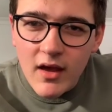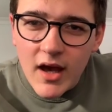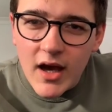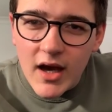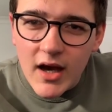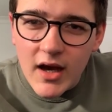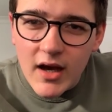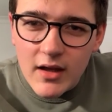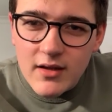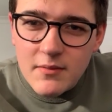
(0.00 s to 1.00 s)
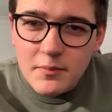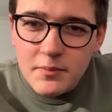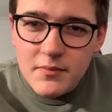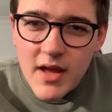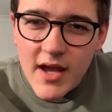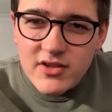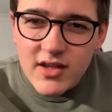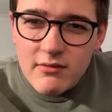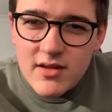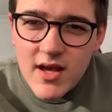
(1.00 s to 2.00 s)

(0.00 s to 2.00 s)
HD Gaming,